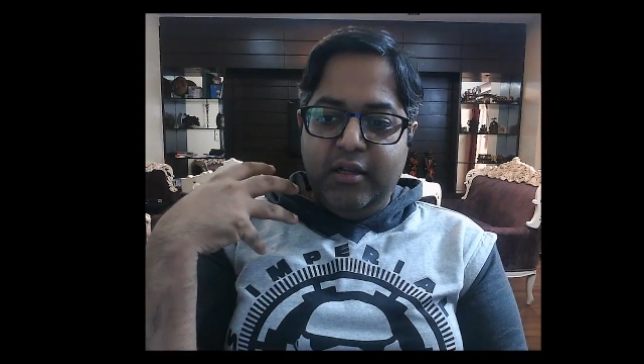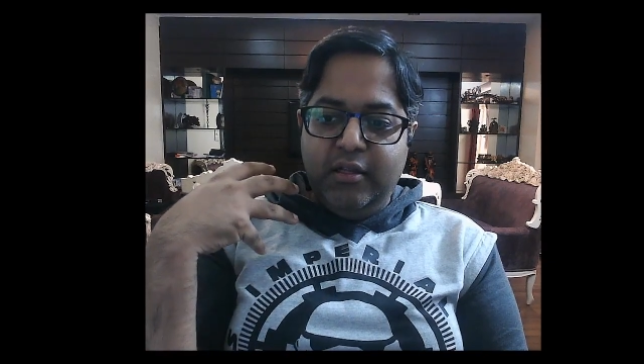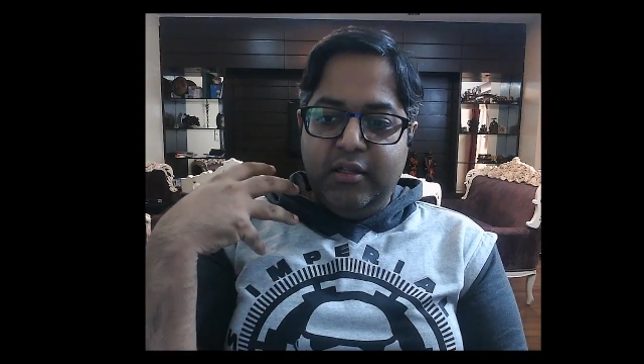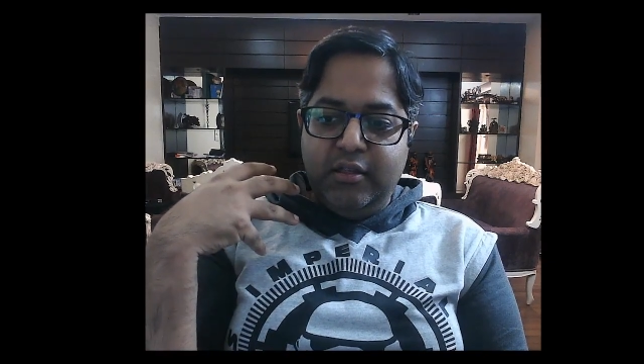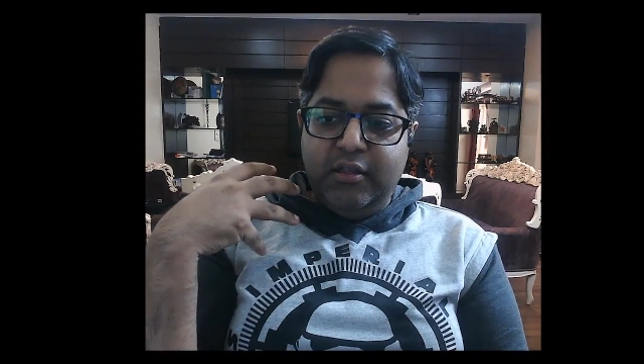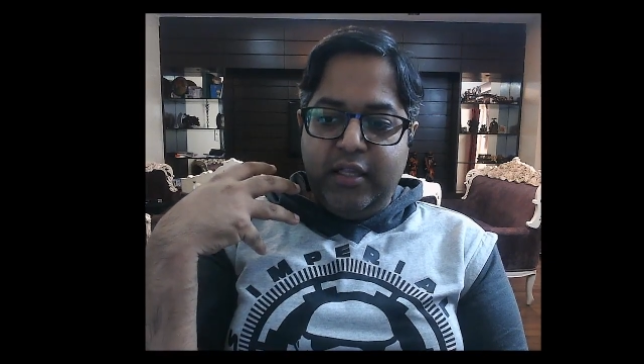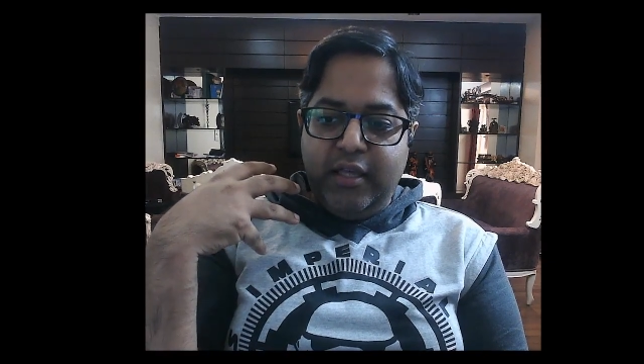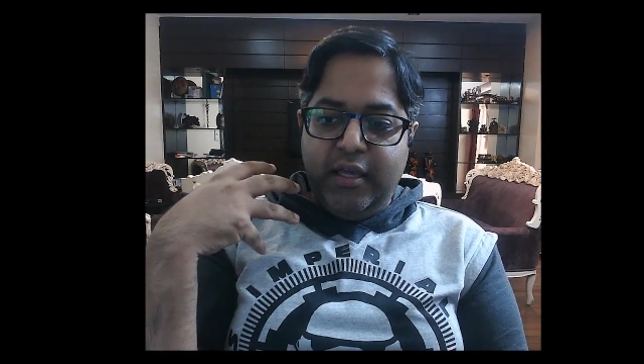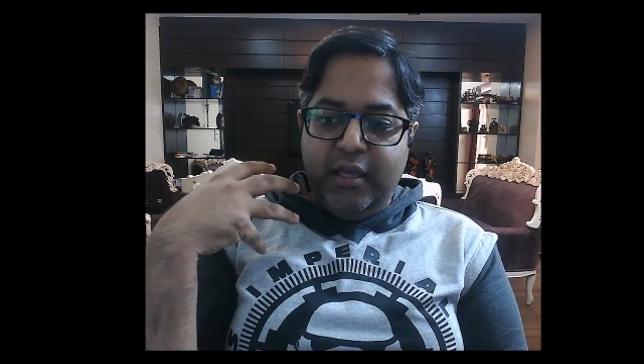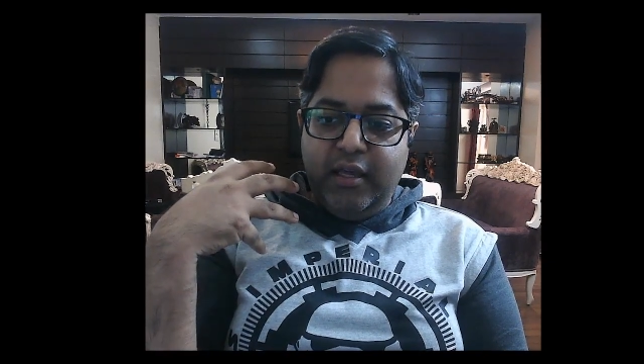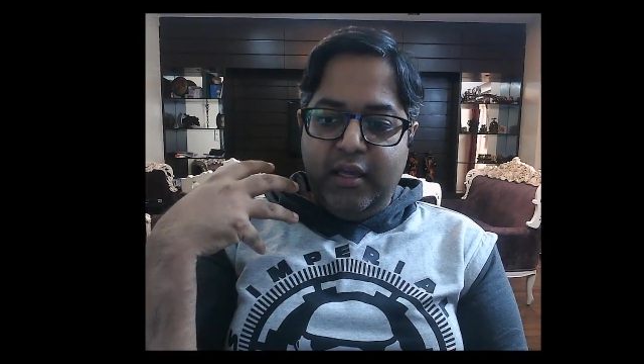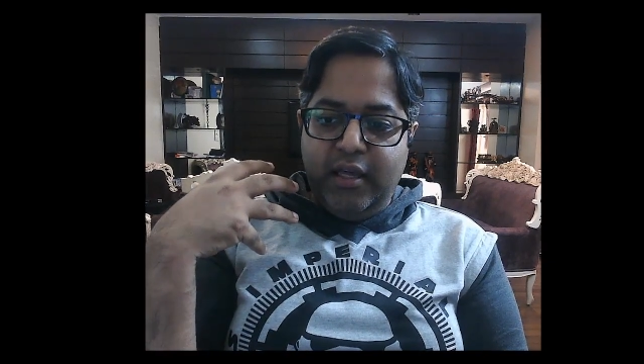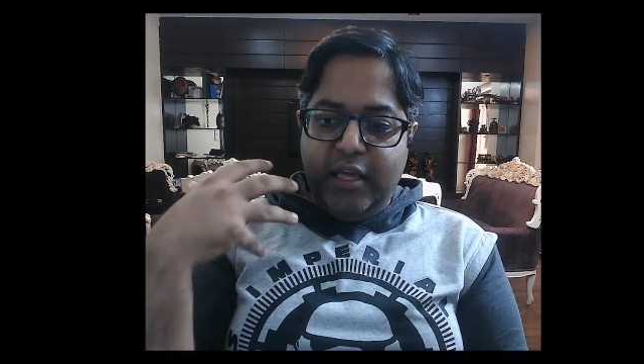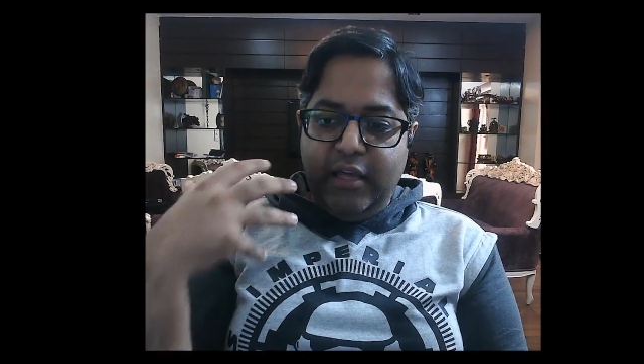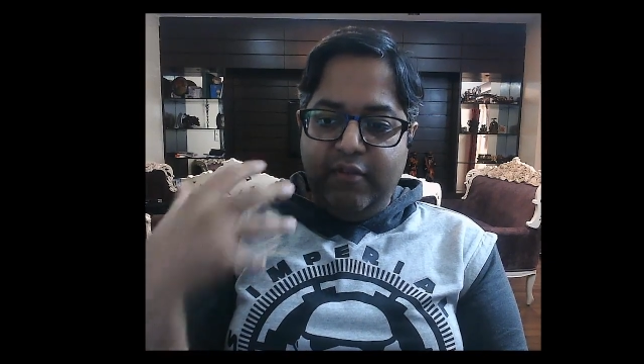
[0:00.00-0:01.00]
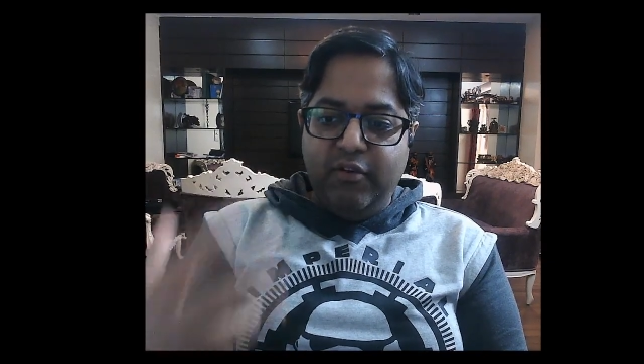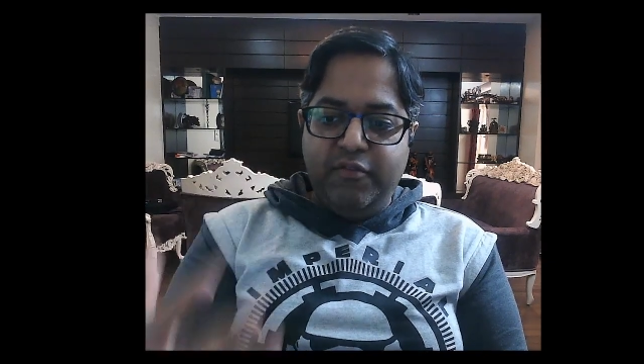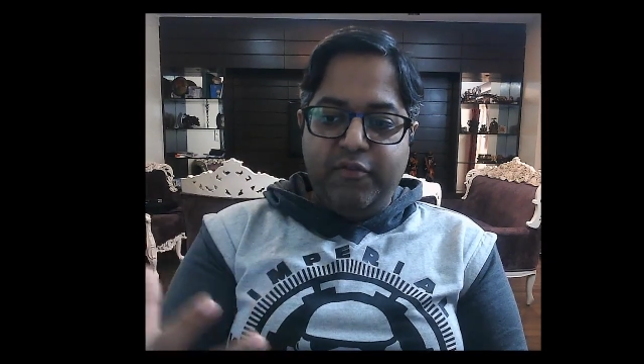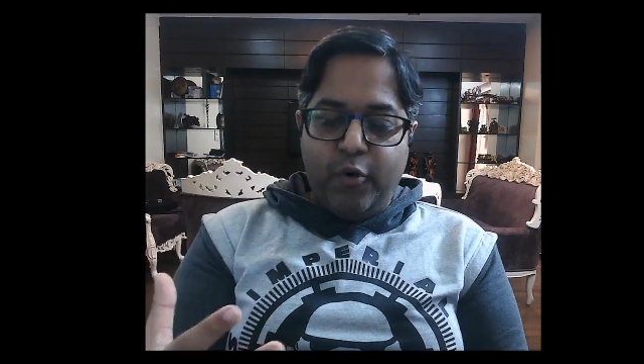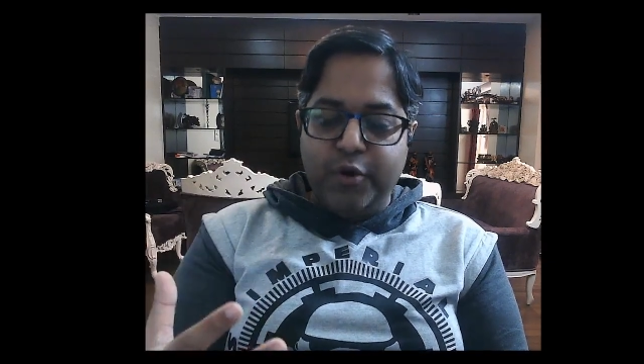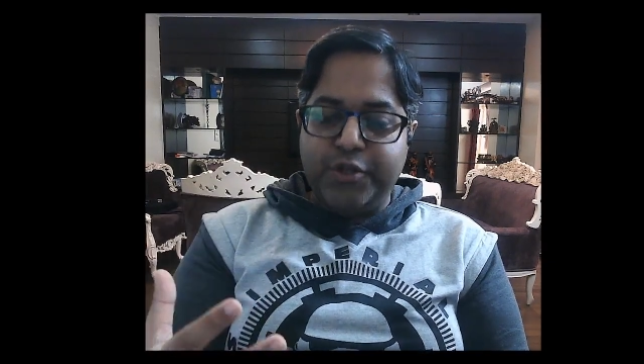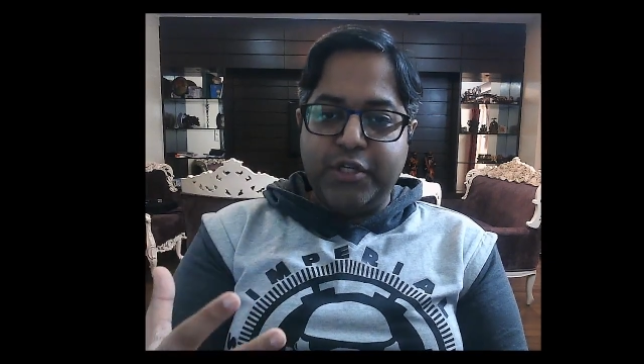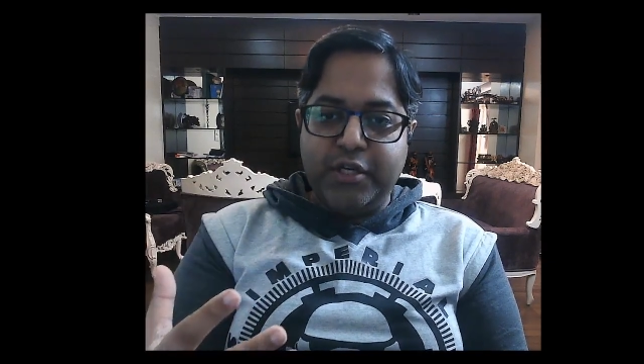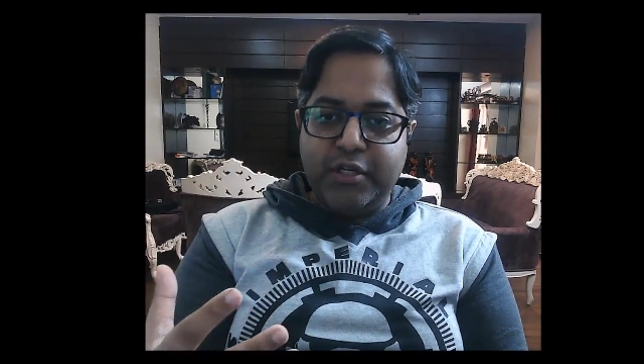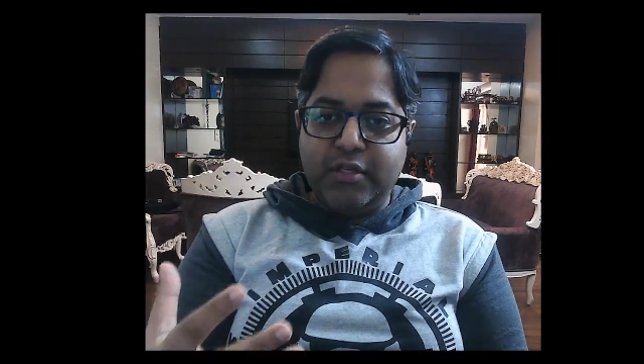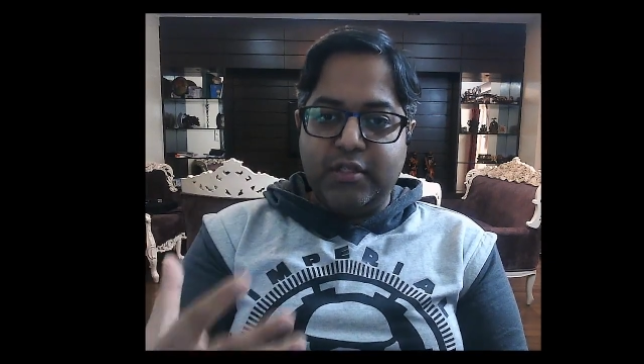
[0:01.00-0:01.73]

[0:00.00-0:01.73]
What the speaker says: the evil forces,